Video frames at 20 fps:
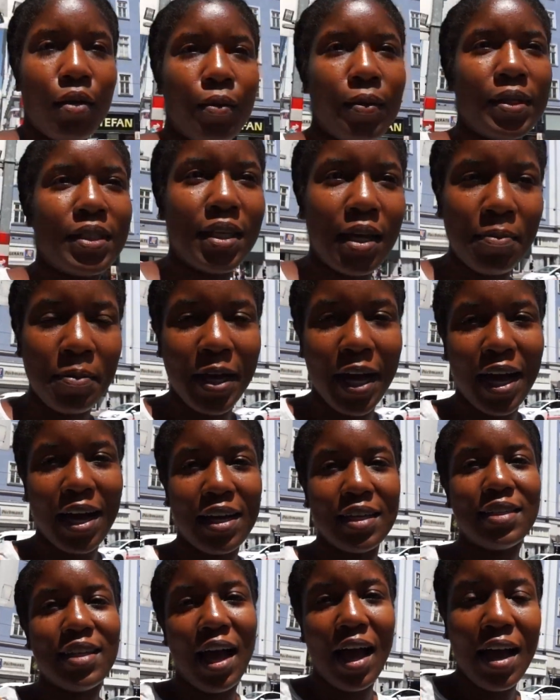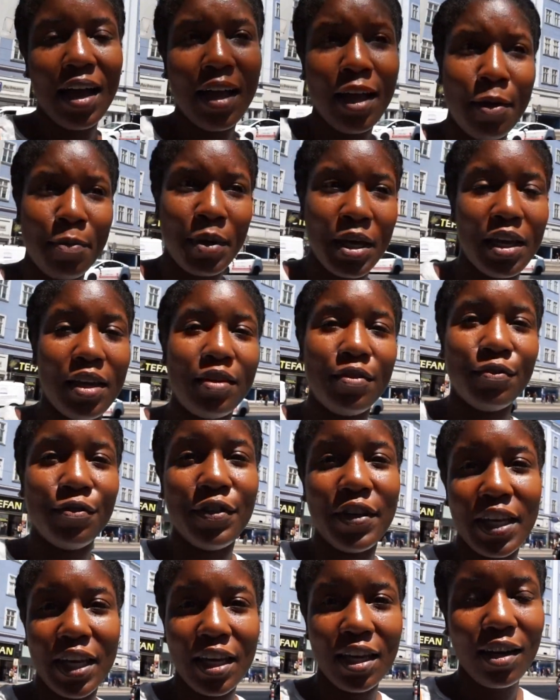What's up, guys? I am in
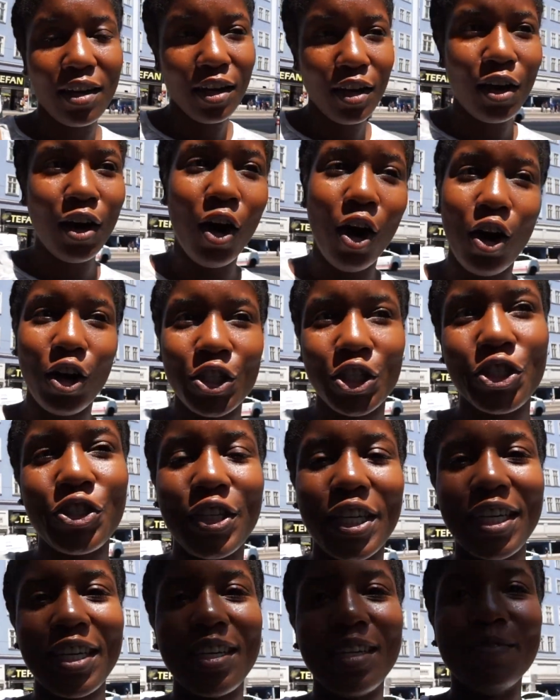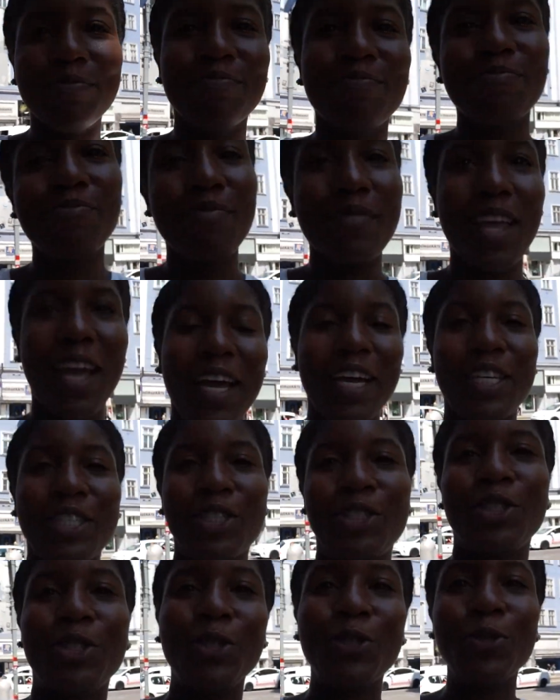Vienna, Austria.
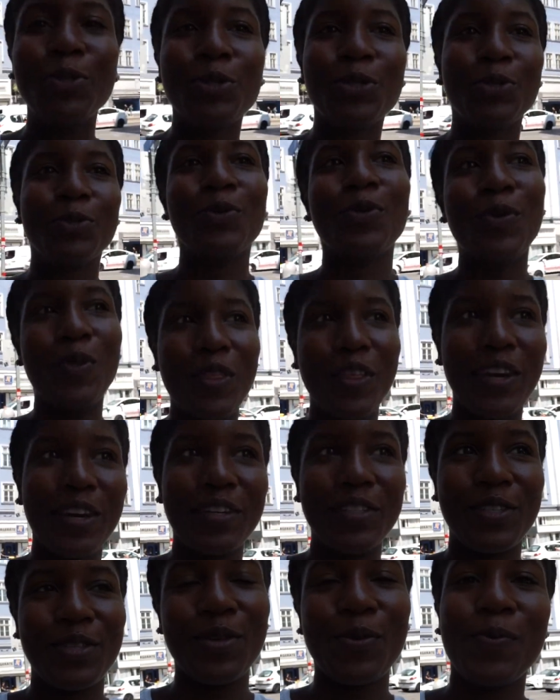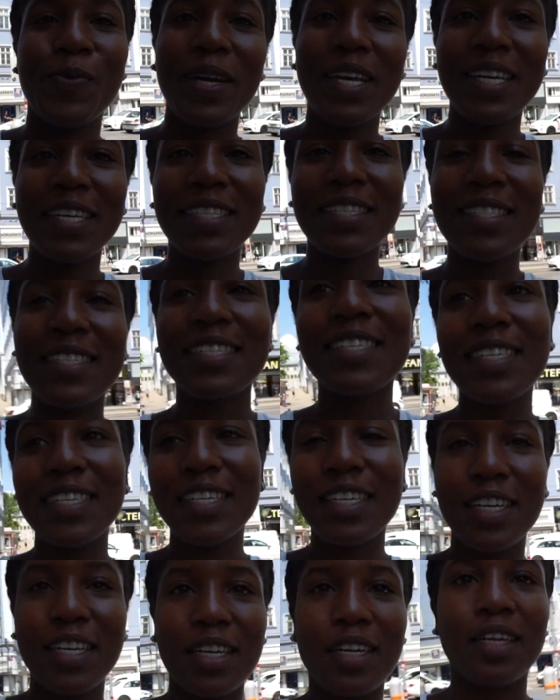As usual, there's the wind.
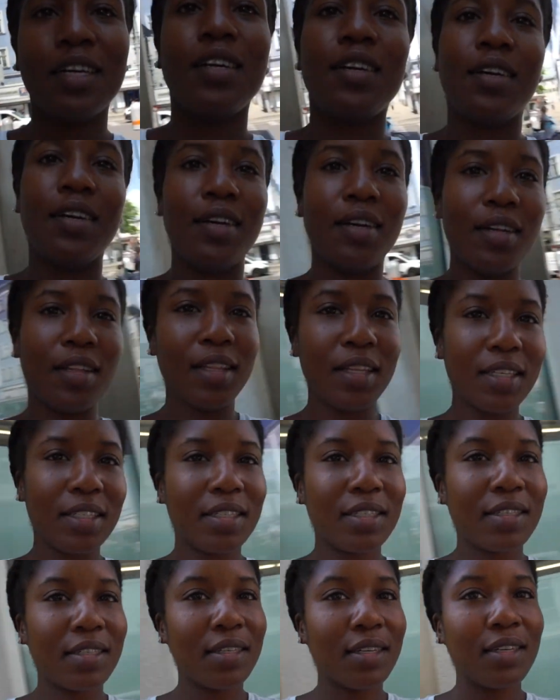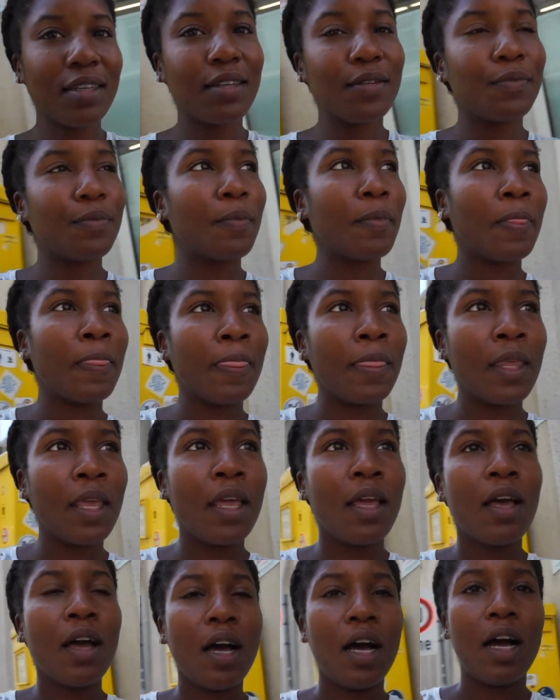Let's see.
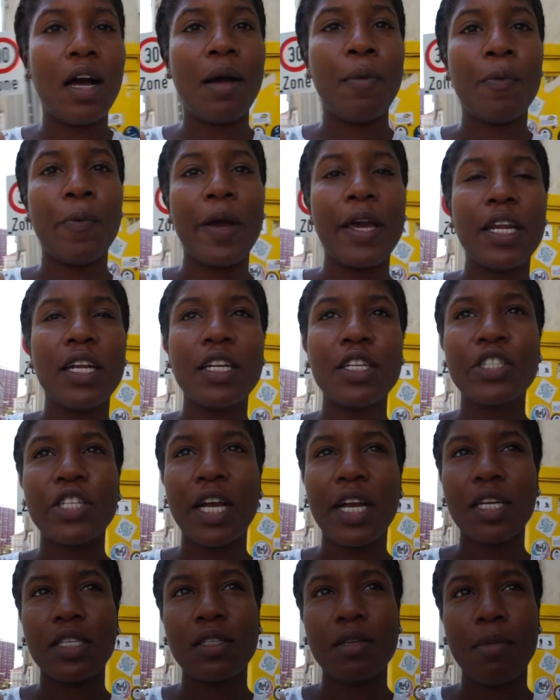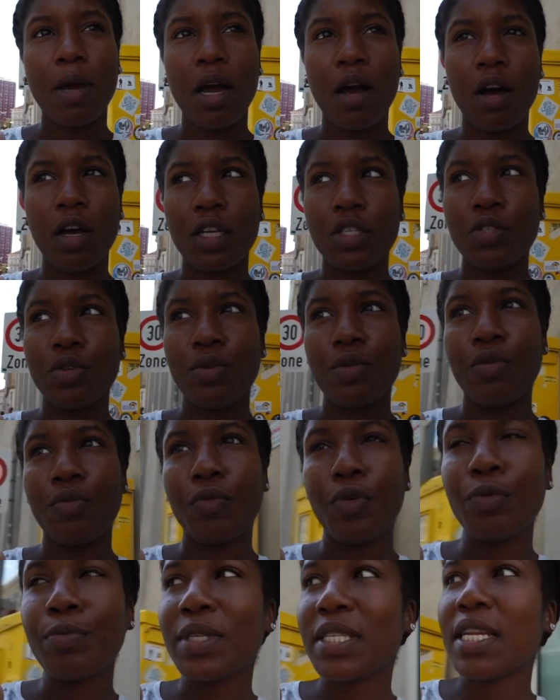I'm waiting to check into my hostel. The
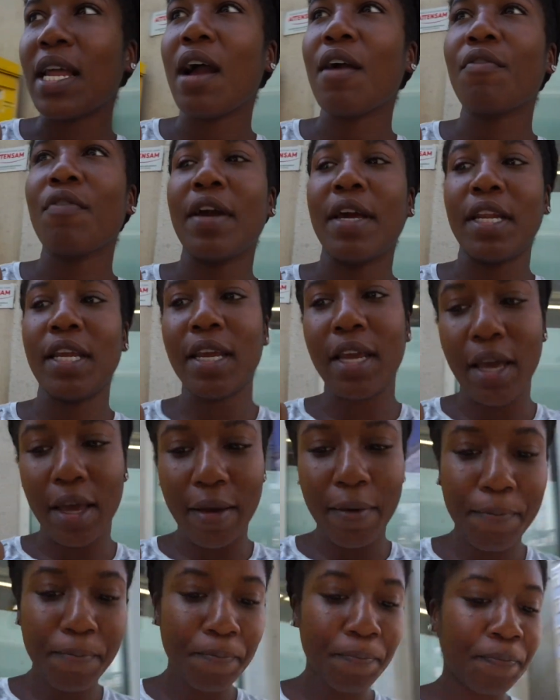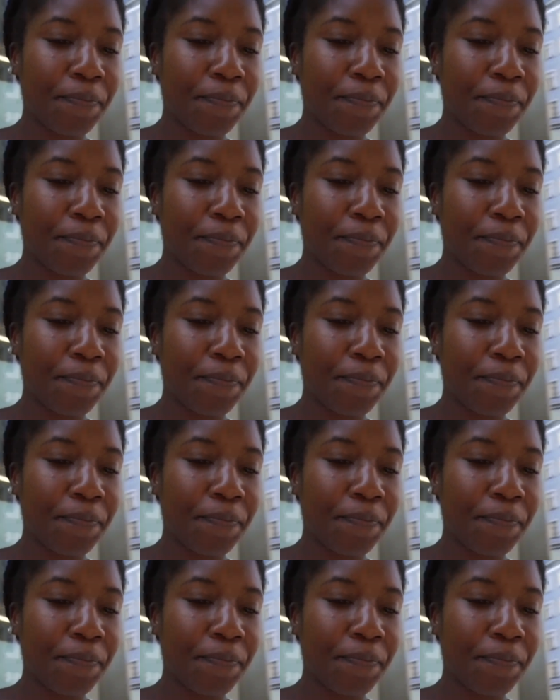room is not ready yet.